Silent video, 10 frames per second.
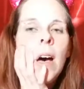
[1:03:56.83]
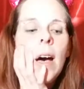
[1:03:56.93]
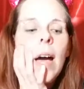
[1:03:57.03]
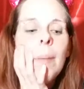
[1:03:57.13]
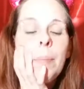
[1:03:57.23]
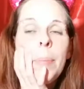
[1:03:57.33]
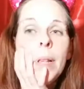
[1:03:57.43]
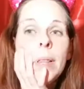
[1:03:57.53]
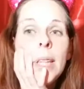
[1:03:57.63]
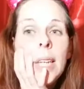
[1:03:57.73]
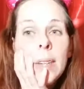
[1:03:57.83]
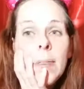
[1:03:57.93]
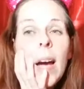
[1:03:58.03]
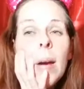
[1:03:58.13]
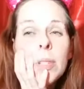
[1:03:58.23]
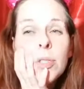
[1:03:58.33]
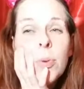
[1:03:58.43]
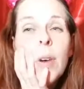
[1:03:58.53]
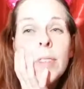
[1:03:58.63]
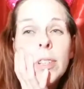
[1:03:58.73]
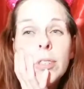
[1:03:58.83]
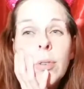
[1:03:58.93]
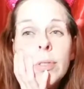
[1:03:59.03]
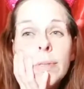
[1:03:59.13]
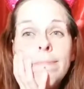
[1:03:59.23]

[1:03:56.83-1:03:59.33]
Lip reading: I believe I was 12 years old.